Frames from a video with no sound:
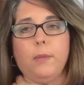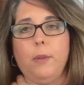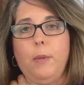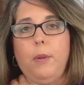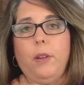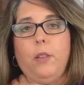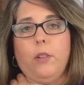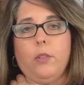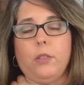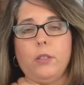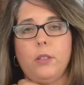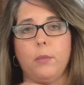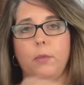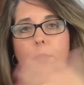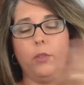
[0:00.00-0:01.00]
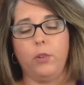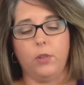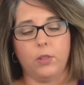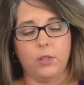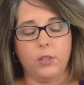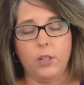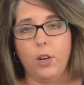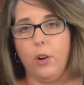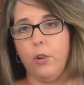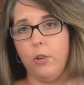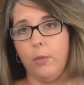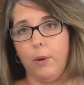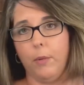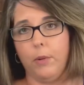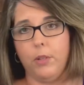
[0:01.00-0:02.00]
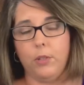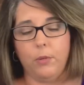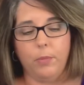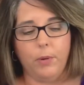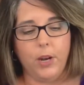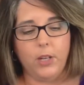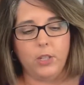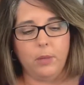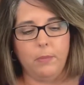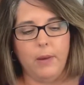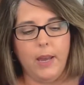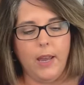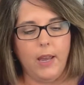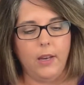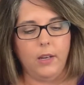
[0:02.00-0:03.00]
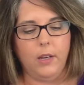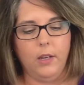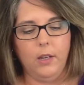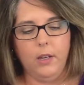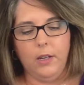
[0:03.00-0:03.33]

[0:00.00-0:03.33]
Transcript: Maybe there's some of you that sew, you might want to do a project bag.